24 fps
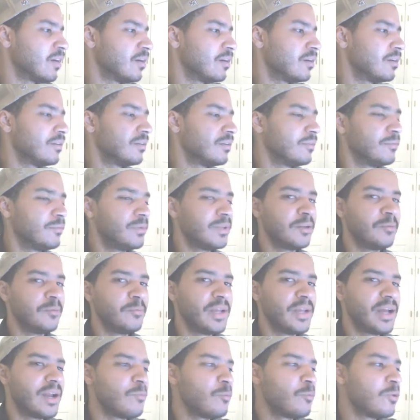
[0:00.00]
Alright, you know,
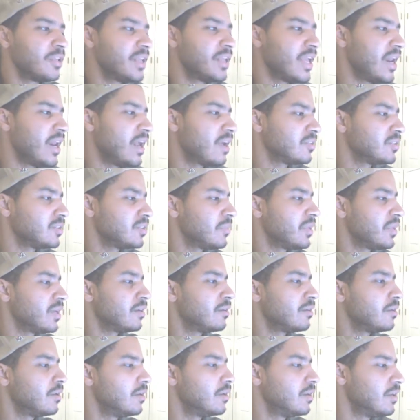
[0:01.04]
we gotta work that out somehow.
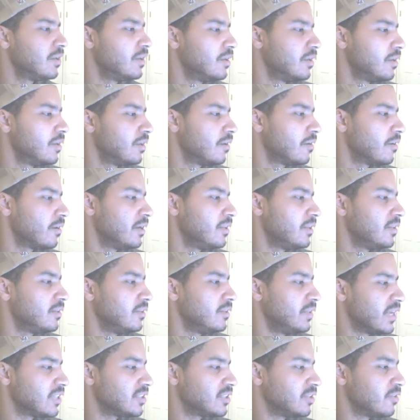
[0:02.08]
Alright,
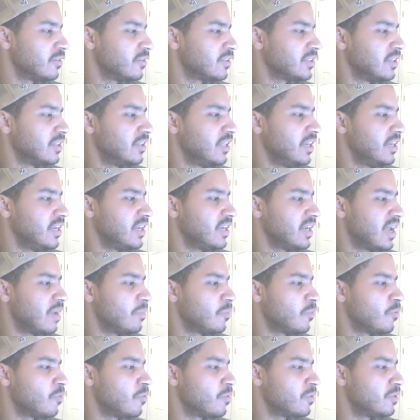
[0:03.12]
next lyrics. Then
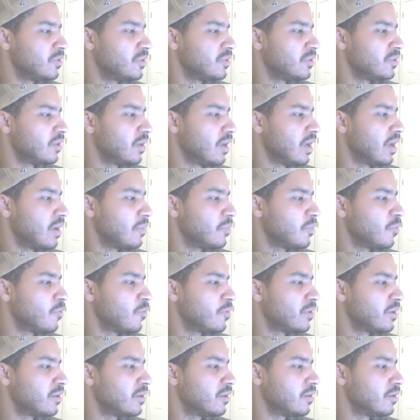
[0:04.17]
I'm going I'm
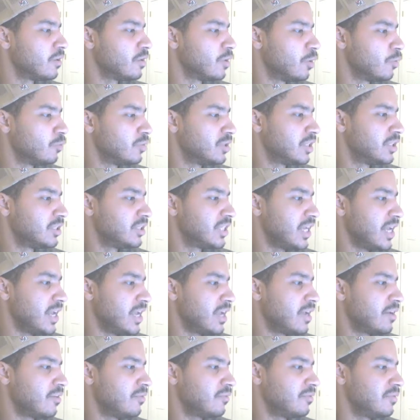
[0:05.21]
gonna go to
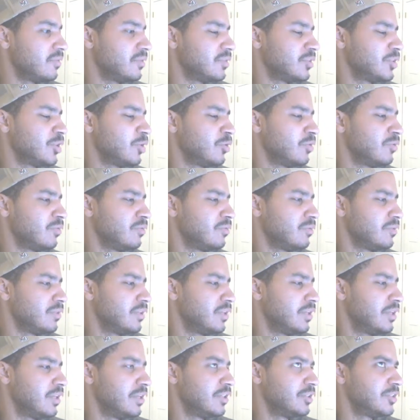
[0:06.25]
town. So
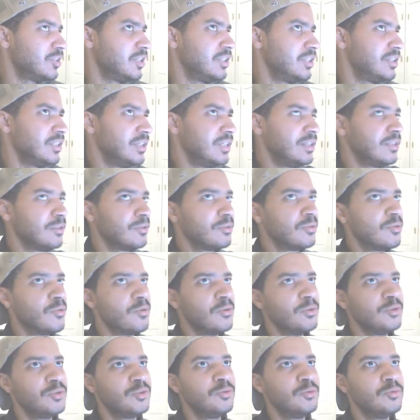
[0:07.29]
she's either
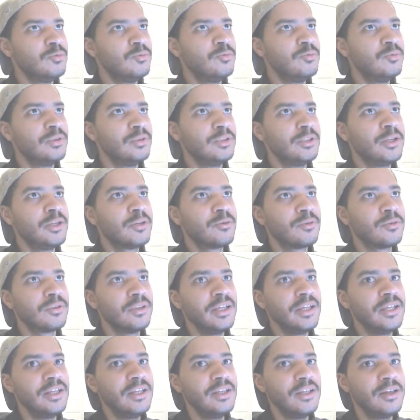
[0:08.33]
going to
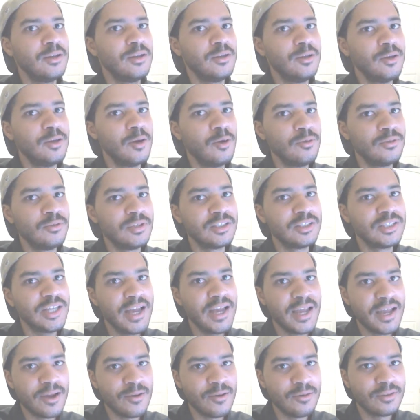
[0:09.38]
literally go to
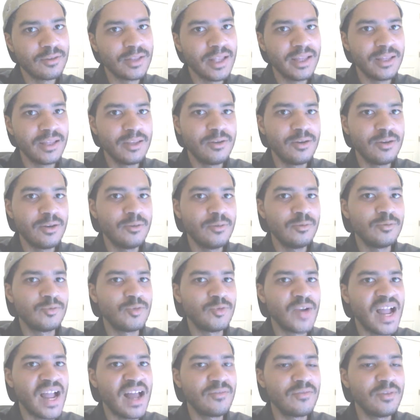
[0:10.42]
town, like, you know,
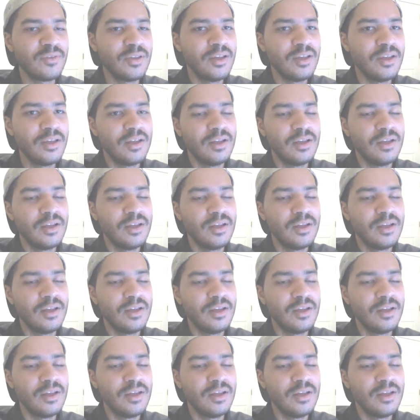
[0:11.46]
drive